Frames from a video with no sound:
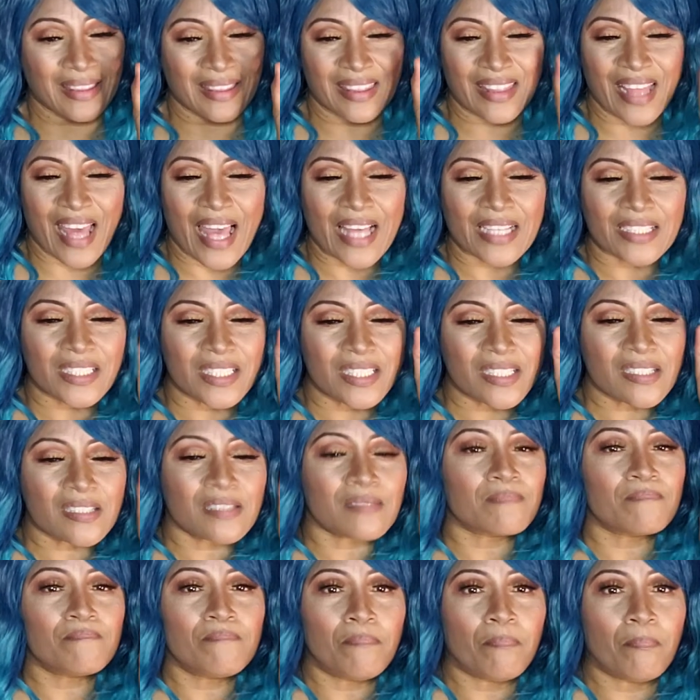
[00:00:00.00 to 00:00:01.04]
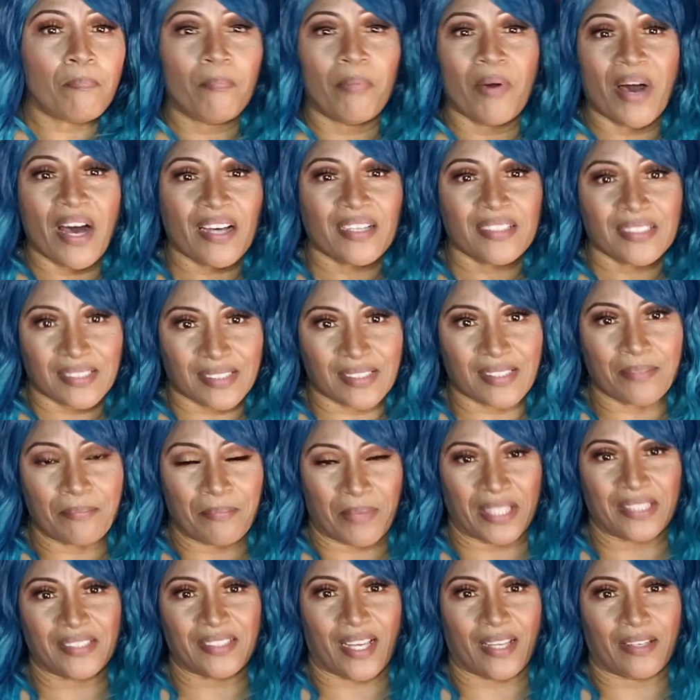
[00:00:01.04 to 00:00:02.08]
that just bugs the
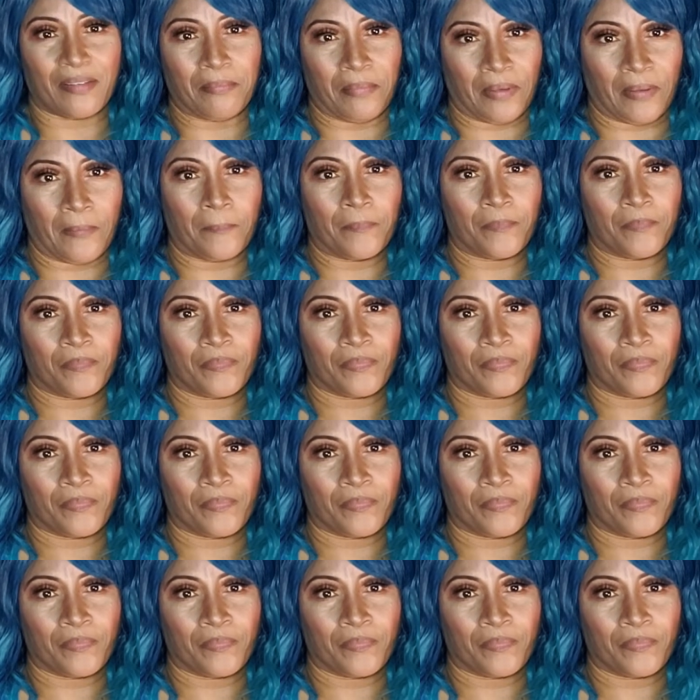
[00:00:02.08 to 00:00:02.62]
mess out of me.